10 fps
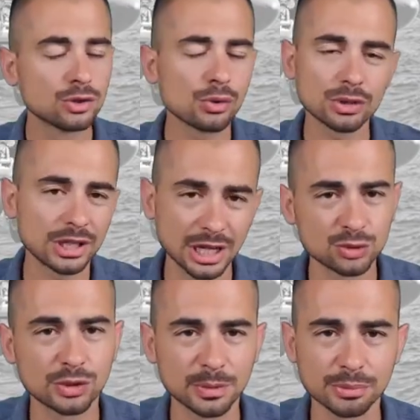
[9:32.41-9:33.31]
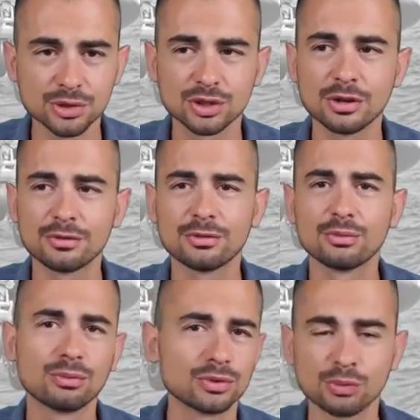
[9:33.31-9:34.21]
You're only like 20% off
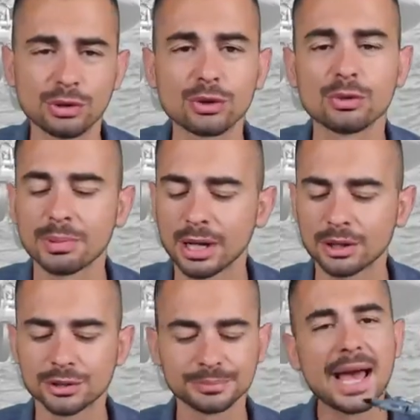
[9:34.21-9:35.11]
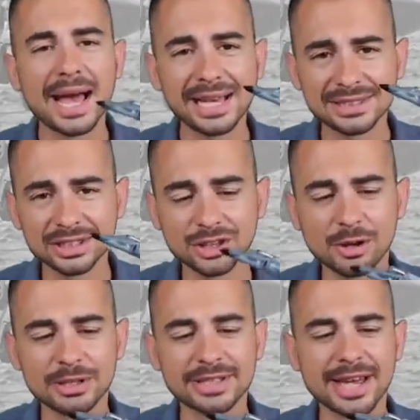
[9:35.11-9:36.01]
the regular pallet. As he's
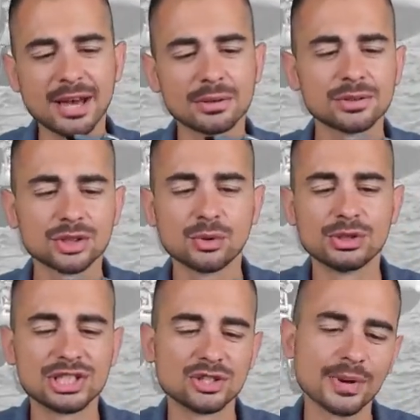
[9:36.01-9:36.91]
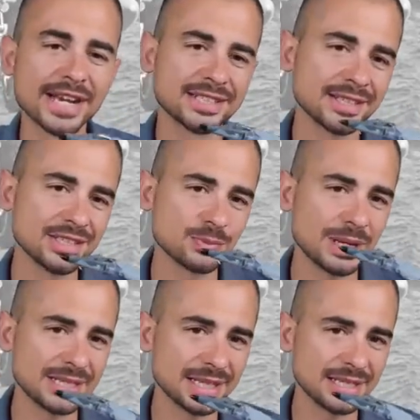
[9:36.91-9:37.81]
coming down, so with his right hand, he's
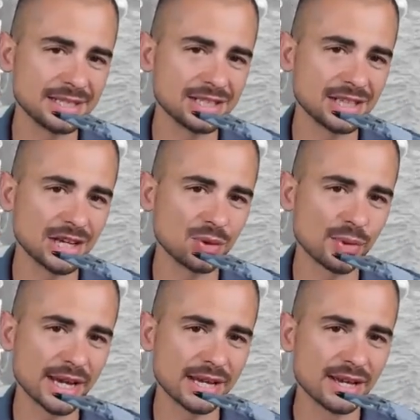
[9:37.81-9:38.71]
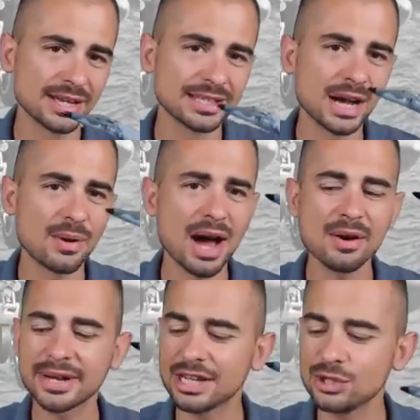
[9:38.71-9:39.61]
maintaining the AoA. Now,
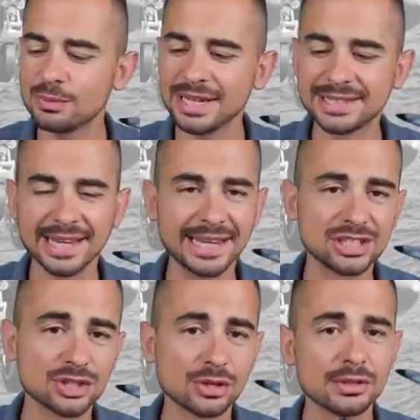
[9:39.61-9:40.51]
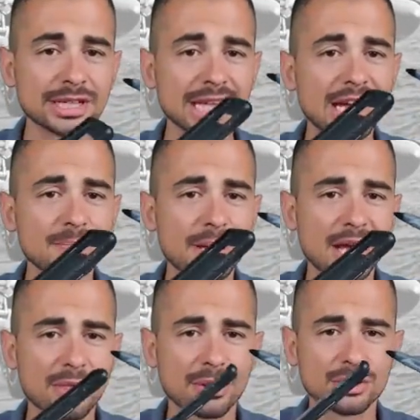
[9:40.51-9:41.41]
how can you maintain the glide
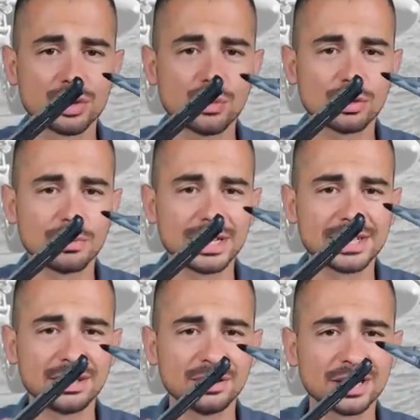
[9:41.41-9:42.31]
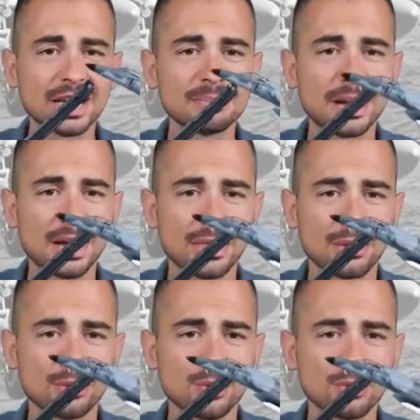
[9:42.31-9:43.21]
path? Because you want to maintain a glide path.
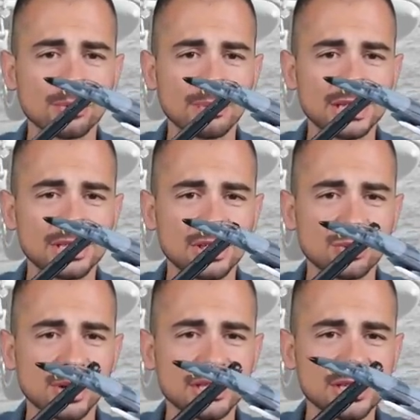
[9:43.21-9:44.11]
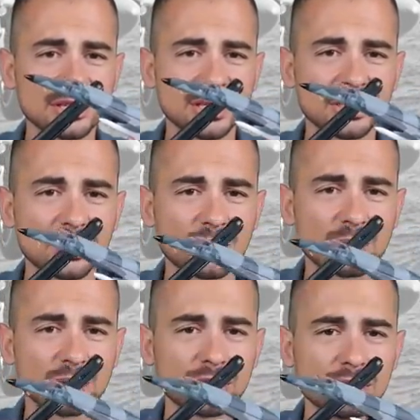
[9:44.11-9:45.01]
So you want to maintain your eyes like that and you
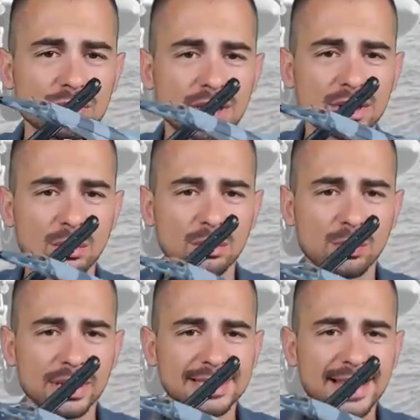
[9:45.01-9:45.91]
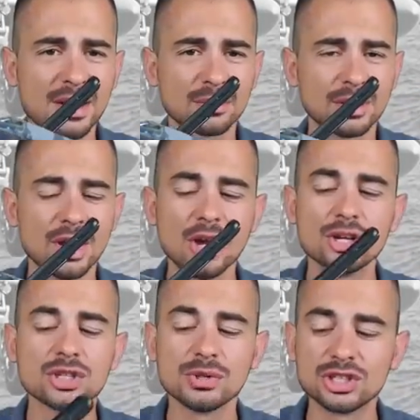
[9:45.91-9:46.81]
want to do that all the way down.
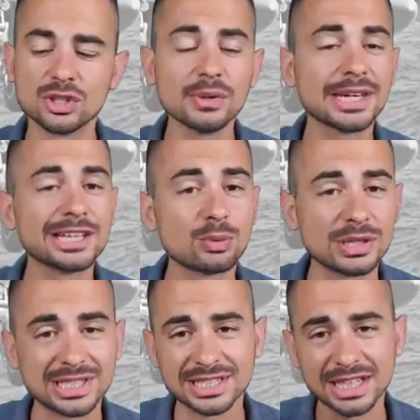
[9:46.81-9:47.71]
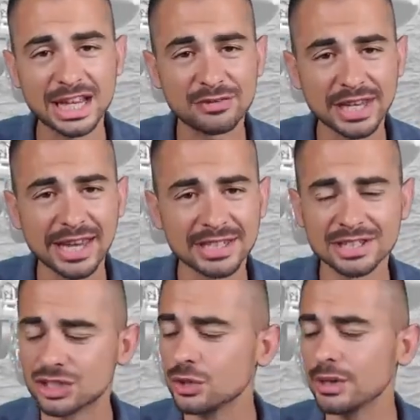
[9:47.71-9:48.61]
So he's doing it with his left hand.
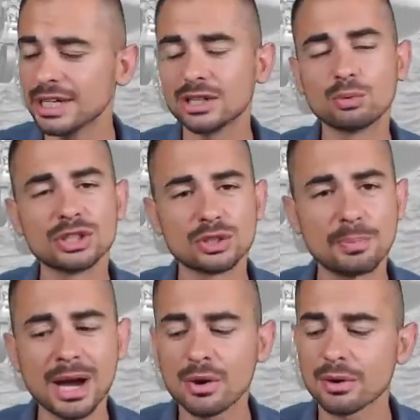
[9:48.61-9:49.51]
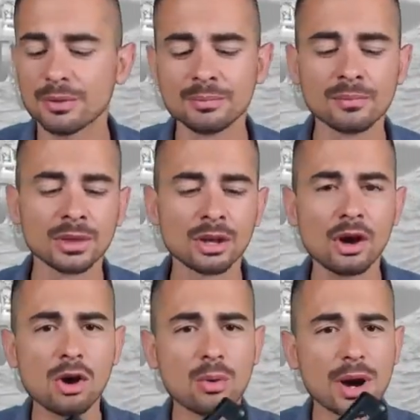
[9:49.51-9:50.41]
He's doing it with the power.
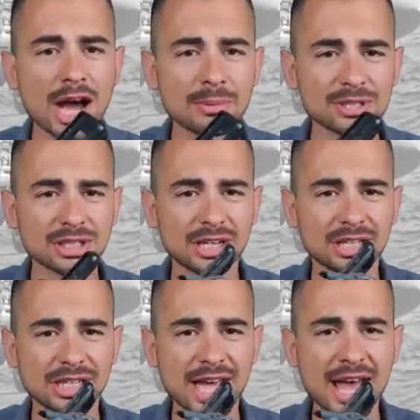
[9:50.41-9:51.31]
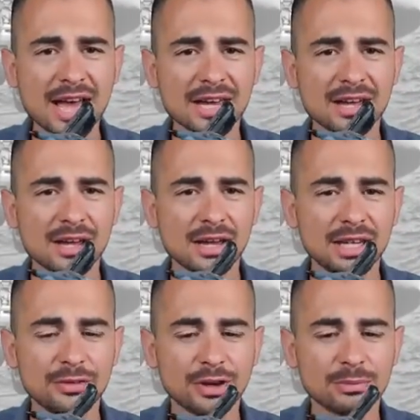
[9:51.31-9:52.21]
Oh, I'm slightly high.
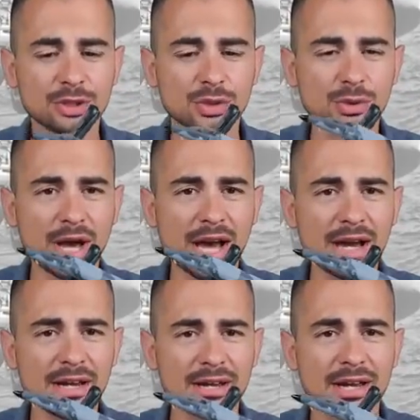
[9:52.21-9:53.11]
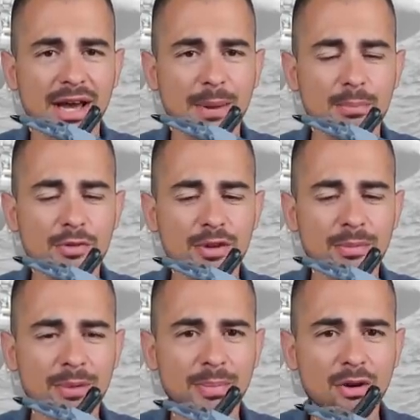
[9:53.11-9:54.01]
If I'm too high, I'm
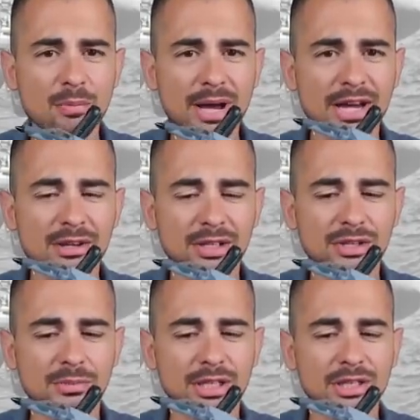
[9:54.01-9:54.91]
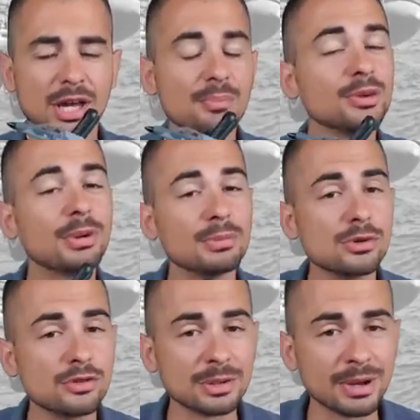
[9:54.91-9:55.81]
moving my power back a little bit. But by
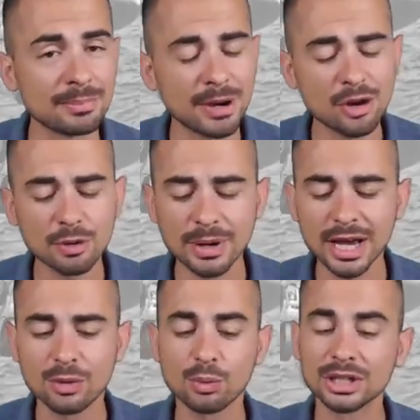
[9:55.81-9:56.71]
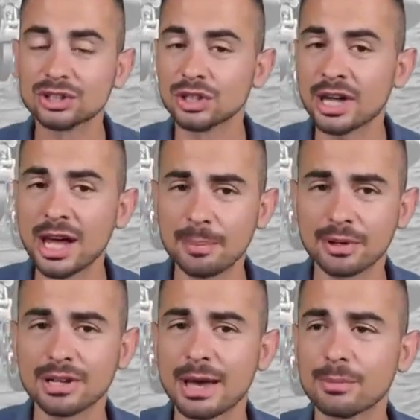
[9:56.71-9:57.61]
moving my power back, what is going to
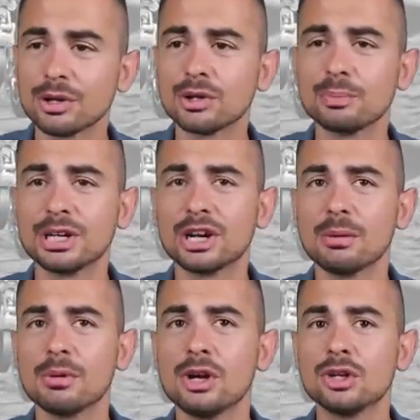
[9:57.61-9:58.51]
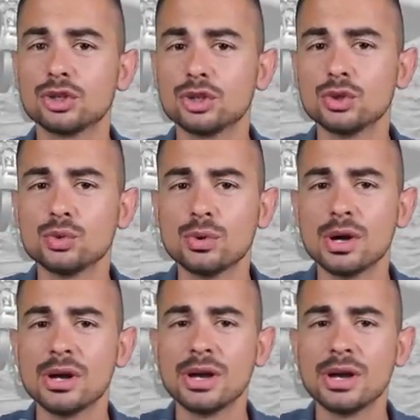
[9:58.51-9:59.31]
happen? I'm going to become too